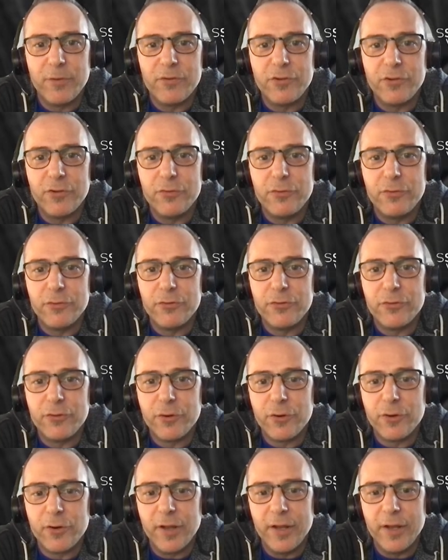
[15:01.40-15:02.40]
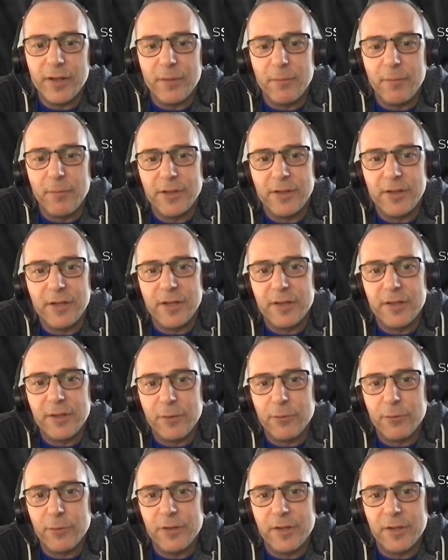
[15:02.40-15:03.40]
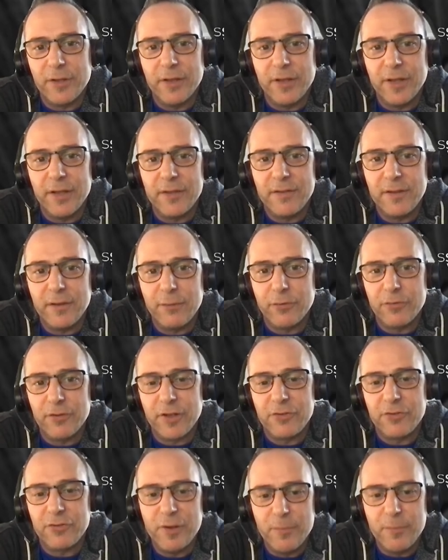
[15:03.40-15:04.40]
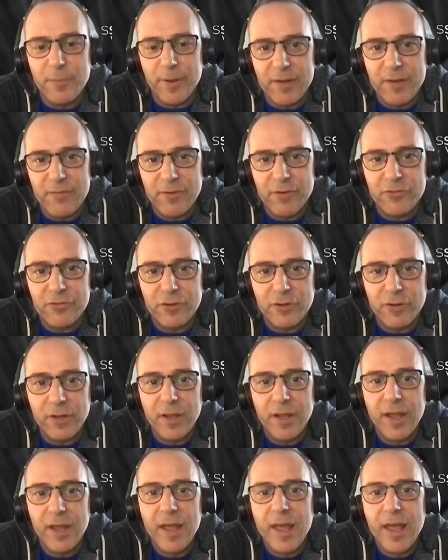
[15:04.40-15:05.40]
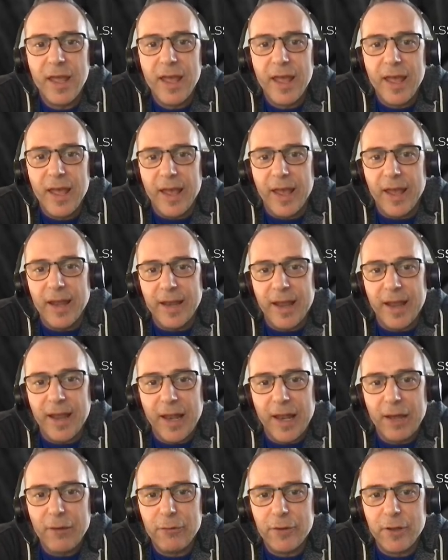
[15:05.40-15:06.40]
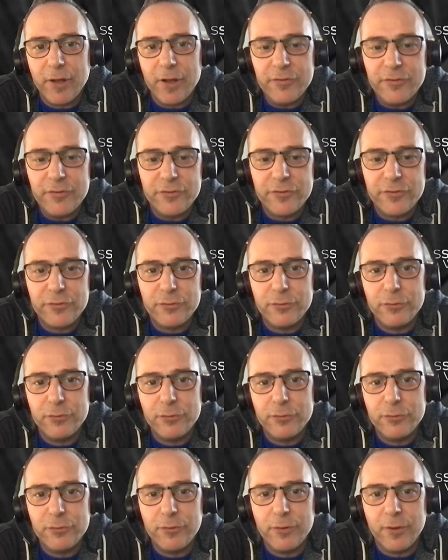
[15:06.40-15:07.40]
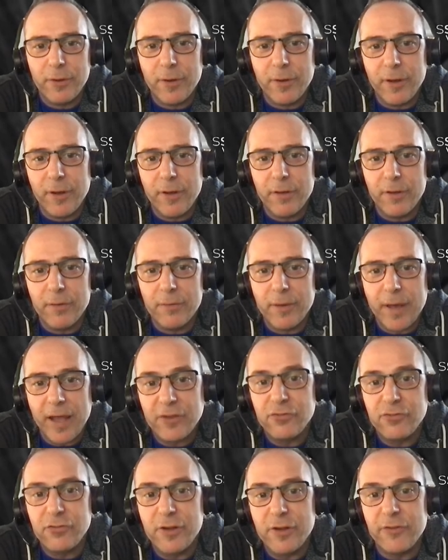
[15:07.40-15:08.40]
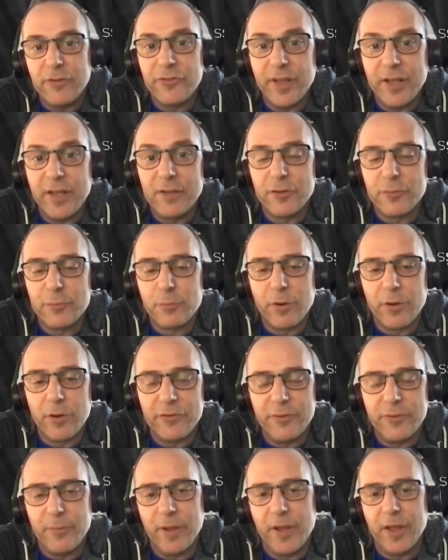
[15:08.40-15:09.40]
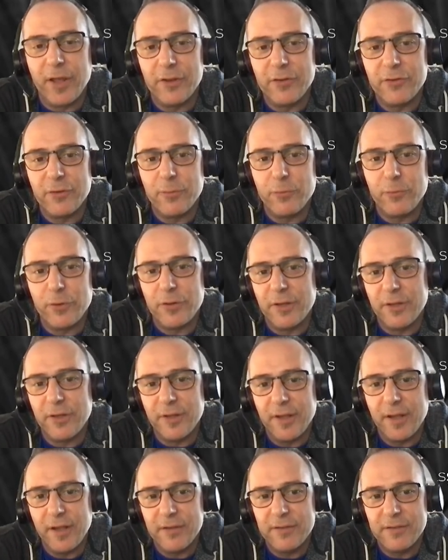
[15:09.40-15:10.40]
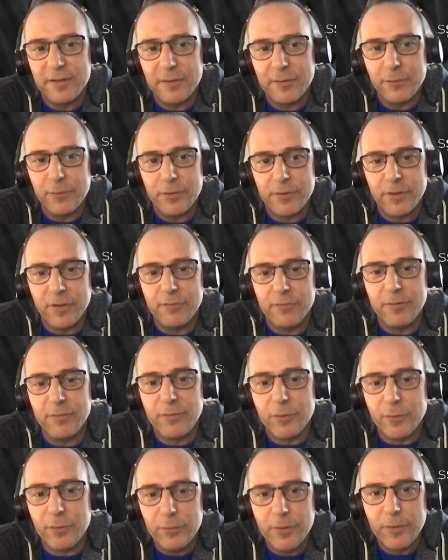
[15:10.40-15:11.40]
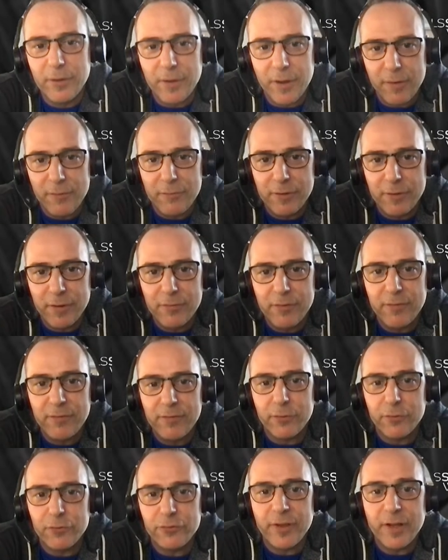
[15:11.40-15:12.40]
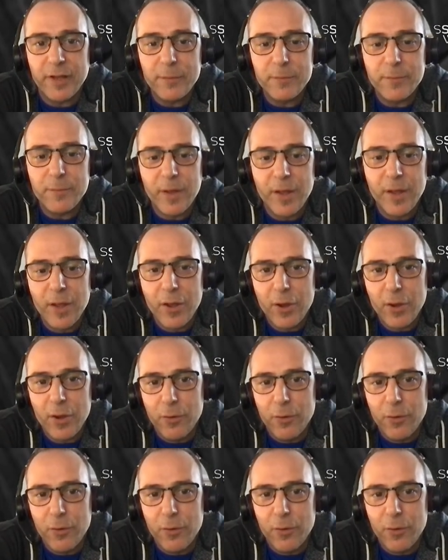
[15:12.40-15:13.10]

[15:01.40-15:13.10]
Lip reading: information to store in the metadata within the ASIC was actually beneficial. And it allowed us to do actually a stateless proxy mechanism within the ASIC with NoviFlow, NoviFlow's help,